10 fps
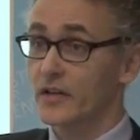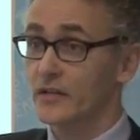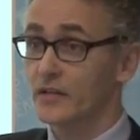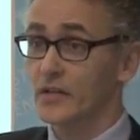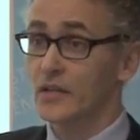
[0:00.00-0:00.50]

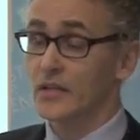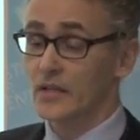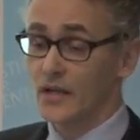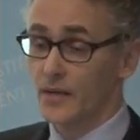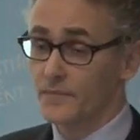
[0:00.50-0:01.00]
in
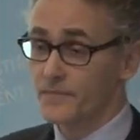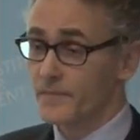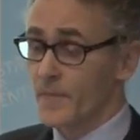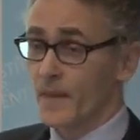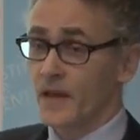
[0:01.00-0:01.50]

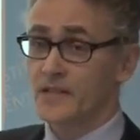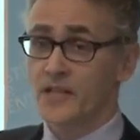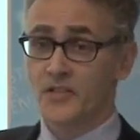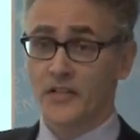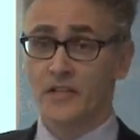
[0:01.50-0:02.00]

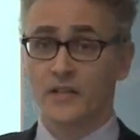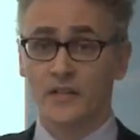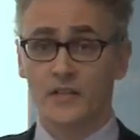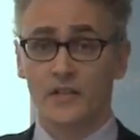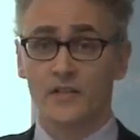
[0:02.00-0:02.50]
essentially
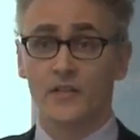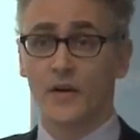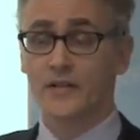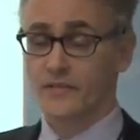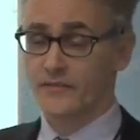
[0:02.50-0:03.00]
in
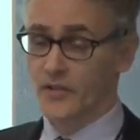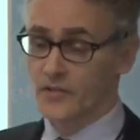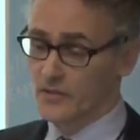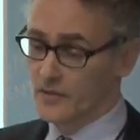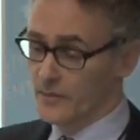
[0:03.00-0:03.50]
US
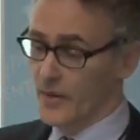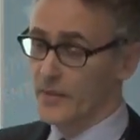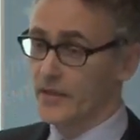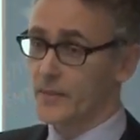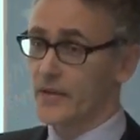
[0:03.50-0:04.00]
voter and
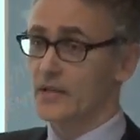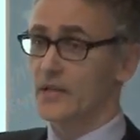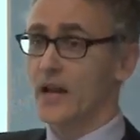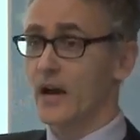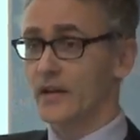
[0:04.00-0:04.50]
public opinion,
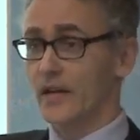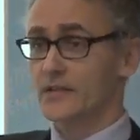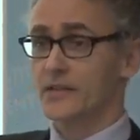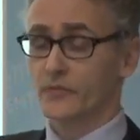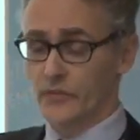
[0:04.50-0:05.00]
and how it
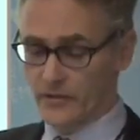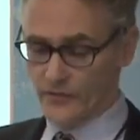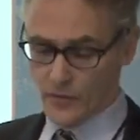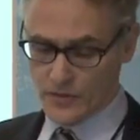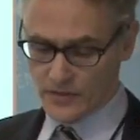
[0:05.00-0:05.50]
gets
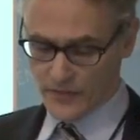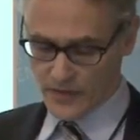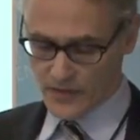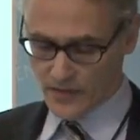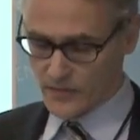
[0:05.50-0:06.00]
reinforced in
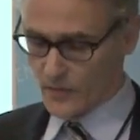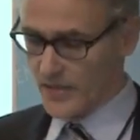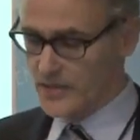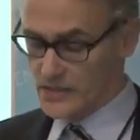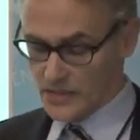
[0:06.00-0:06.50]
various kinds of
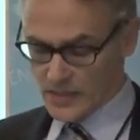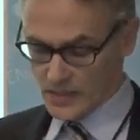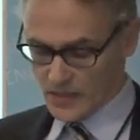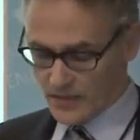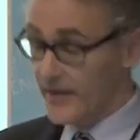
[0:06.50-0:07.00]
ways.
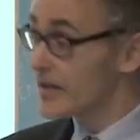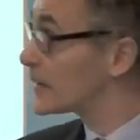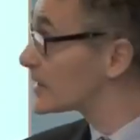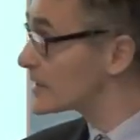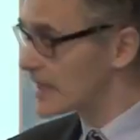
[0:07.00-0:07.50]

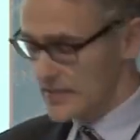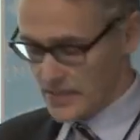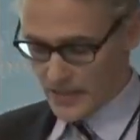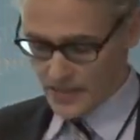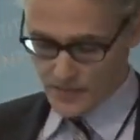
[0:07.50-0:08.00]
Availability
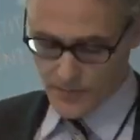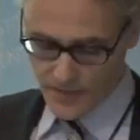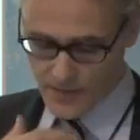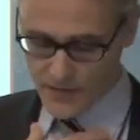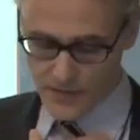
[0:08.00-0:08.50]
cascades, one of the
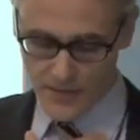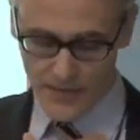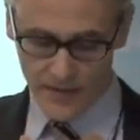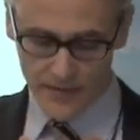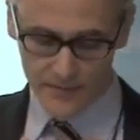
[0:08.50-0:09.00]
things we talk about in
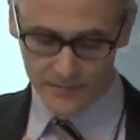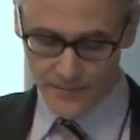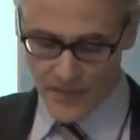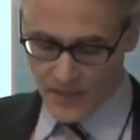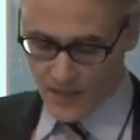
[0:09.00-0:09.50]
that
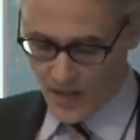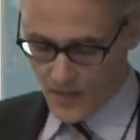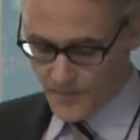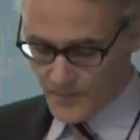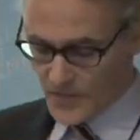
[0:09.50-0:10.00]

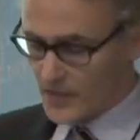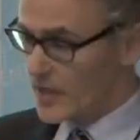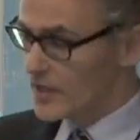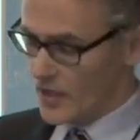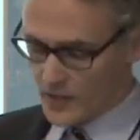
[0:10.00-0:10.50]
area. So
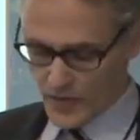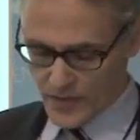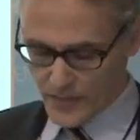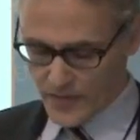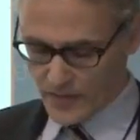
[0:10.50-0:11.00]

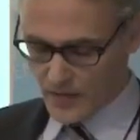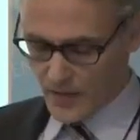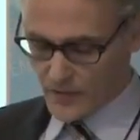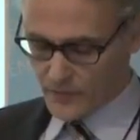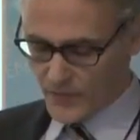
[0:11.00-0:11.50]
incredibly
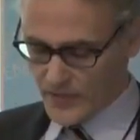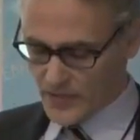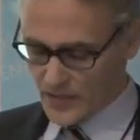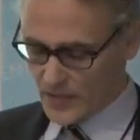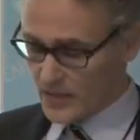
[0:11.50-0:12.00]
fresh
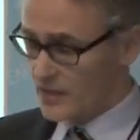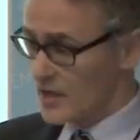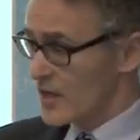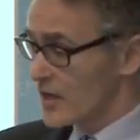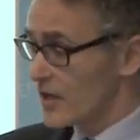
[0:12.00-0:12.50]
thinking.
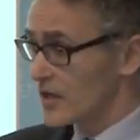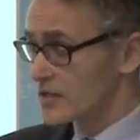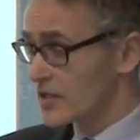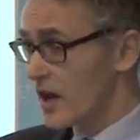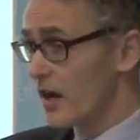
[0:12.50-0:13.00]
It's
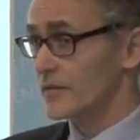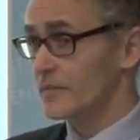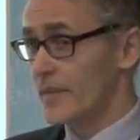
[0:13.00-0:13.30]
cut